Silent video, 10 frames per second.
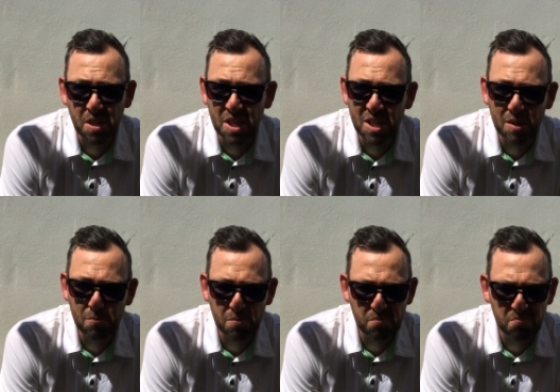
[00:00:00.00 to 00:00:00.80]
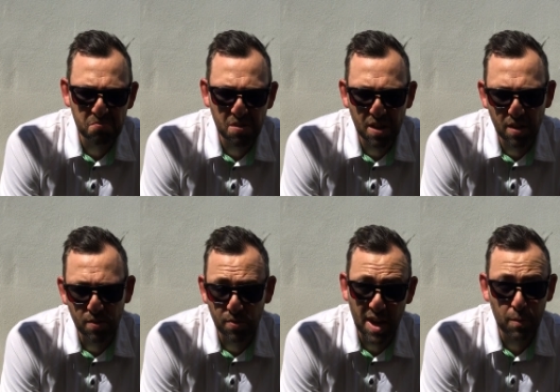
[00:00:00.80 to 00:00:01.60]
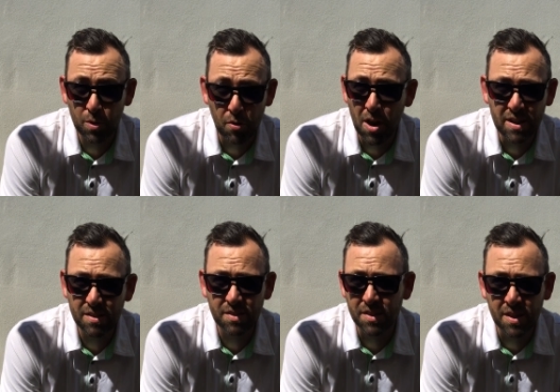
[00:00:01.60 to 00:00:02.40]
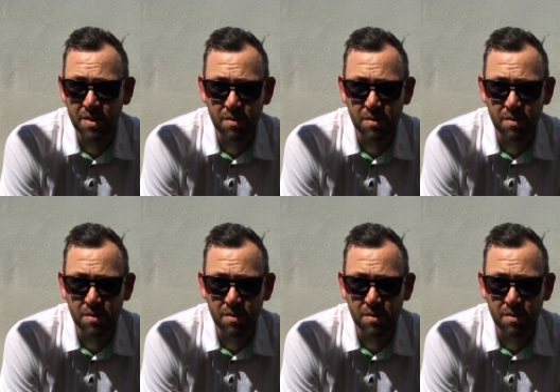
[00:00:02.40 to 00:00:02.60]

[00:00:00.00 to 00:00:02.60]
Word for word: Um, they were great today.